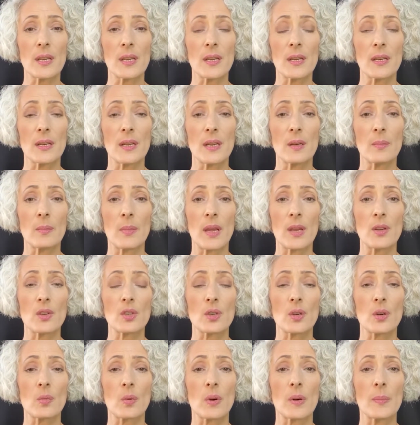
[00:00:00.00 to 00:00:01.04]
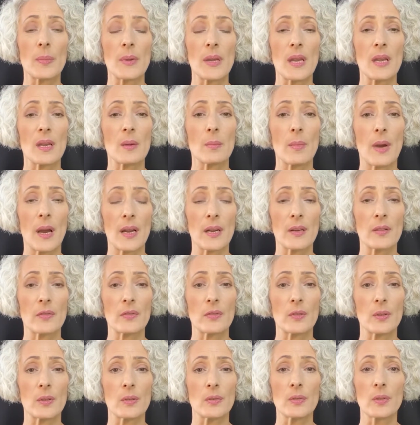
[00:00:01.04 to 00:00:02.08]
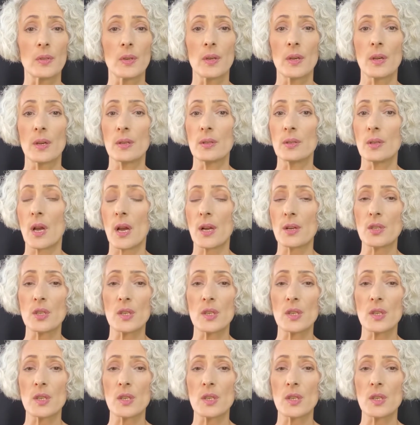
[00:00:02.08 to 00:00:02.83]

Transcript: in and make sure we're being mindful, not